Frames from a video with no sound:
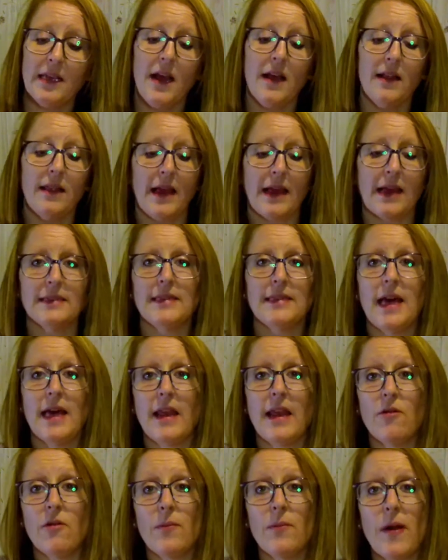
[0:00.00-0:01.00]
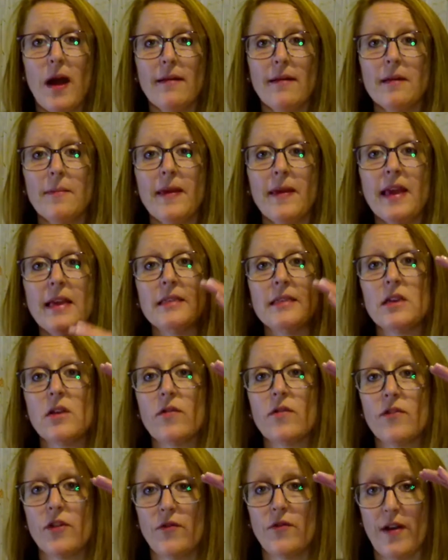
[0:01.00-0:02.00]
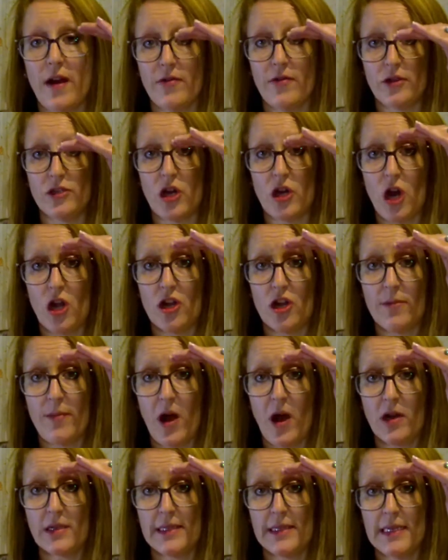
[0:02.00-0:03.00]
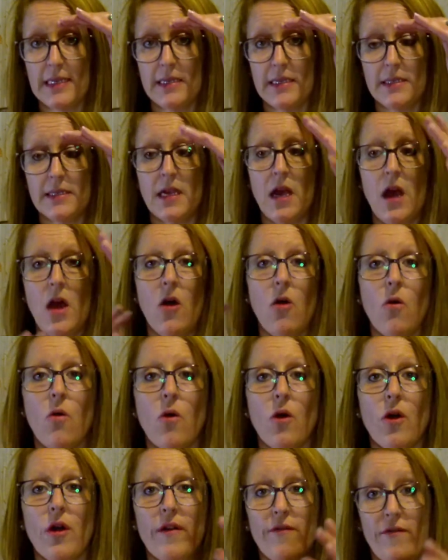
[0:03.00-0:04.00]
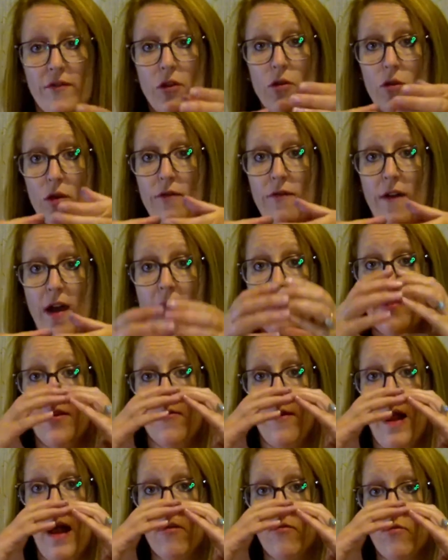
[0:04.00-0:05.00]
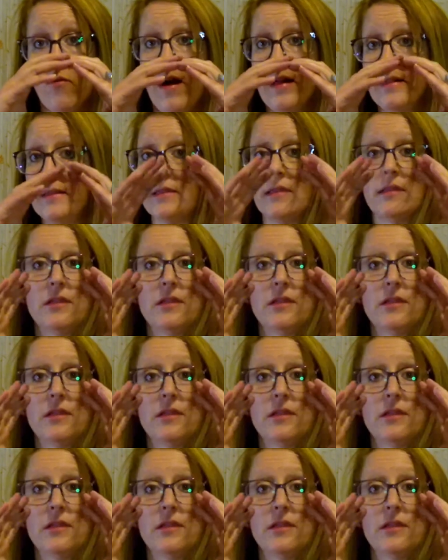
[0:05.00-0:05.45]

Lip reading: Like I said, it would probably be easier if you found the taller boxes, or if you could find the round ones.